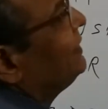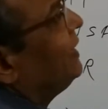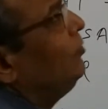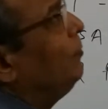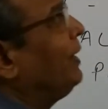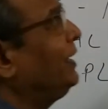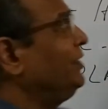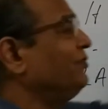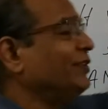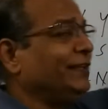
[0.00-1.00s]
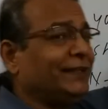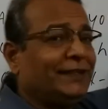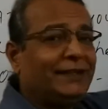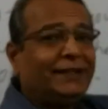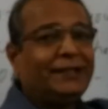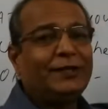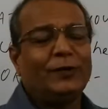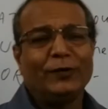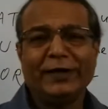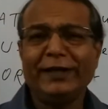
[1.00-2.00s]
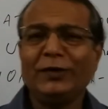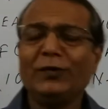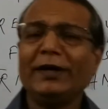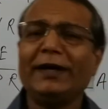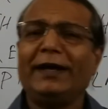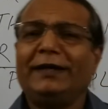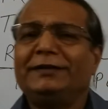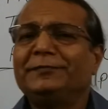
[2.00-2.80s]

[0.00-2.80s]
I'll buy a drink. Okay, you are